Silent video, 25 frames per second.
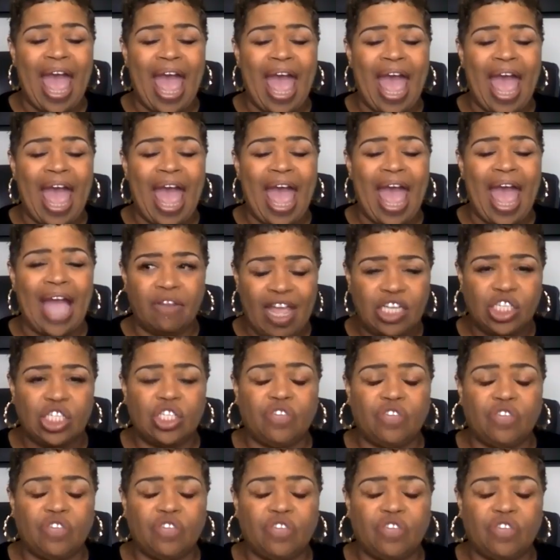and
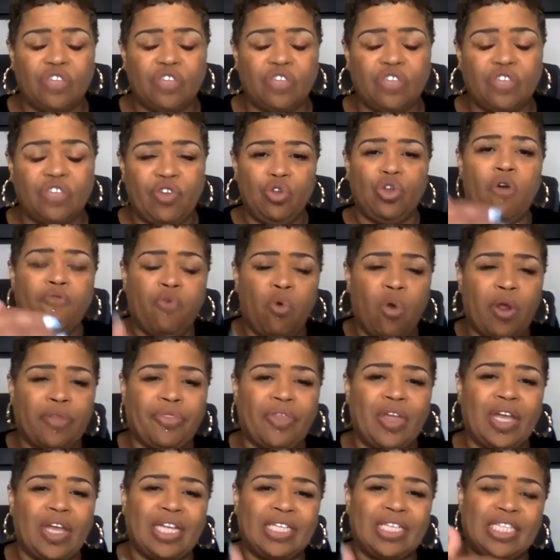activations for you to go
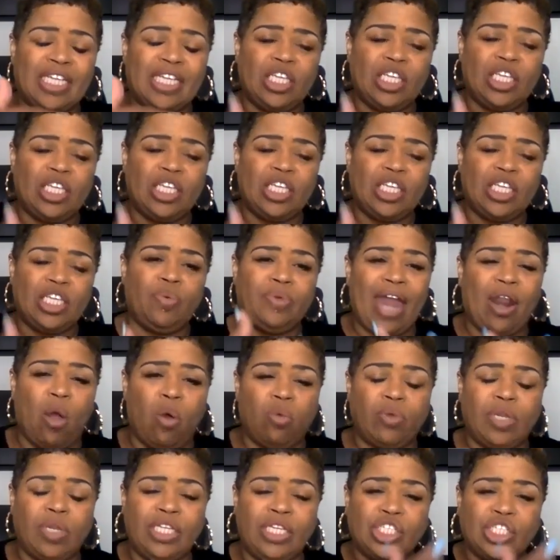forth and continue
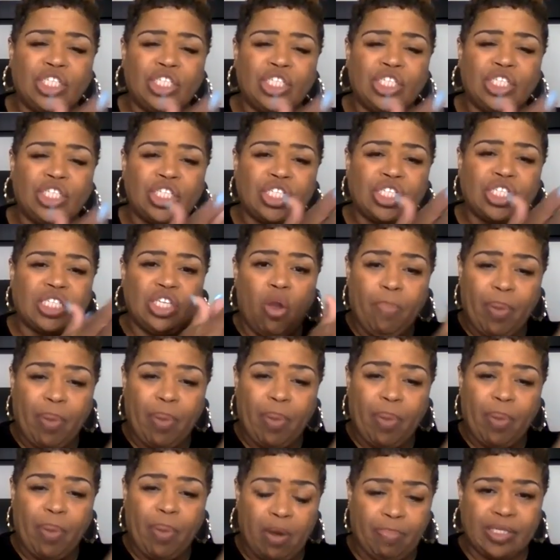not only just in your
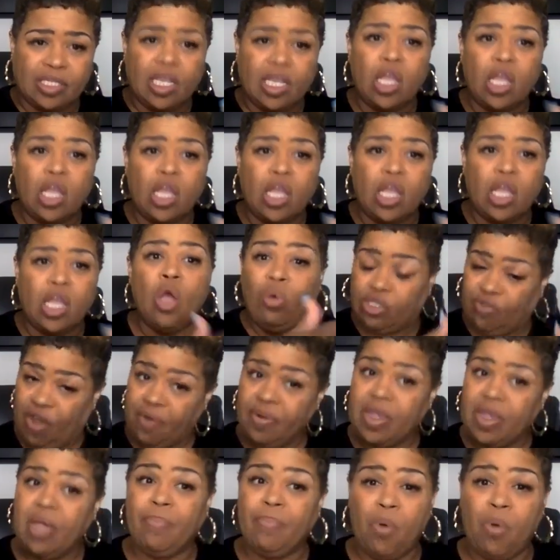purpose, which
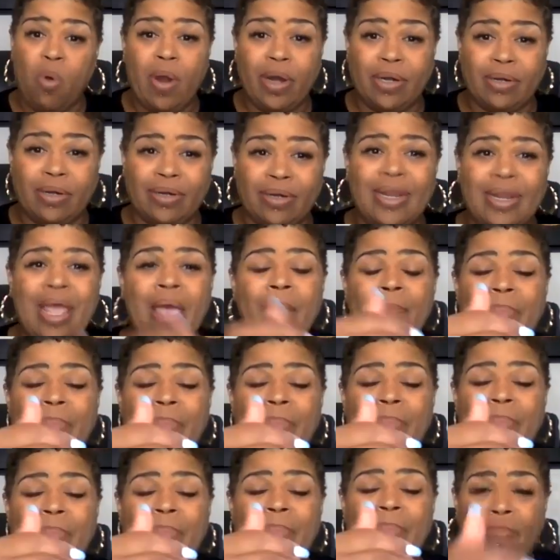is very important,
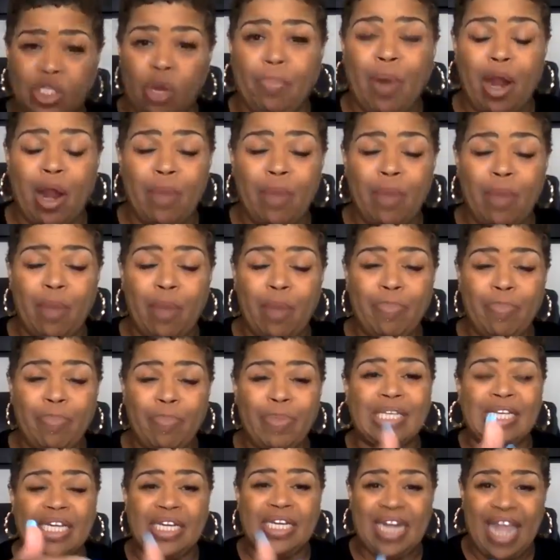but your
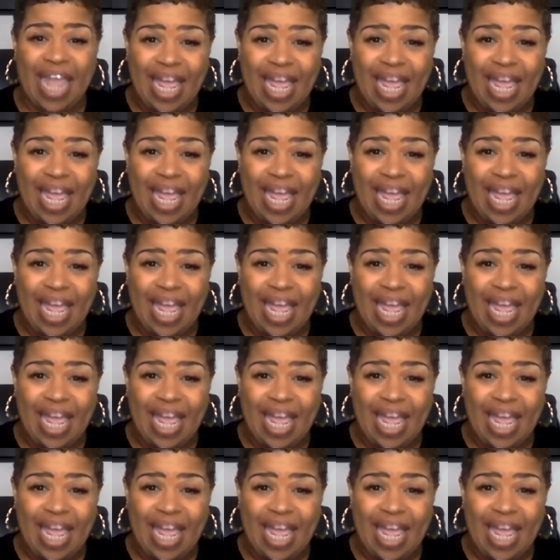purpose is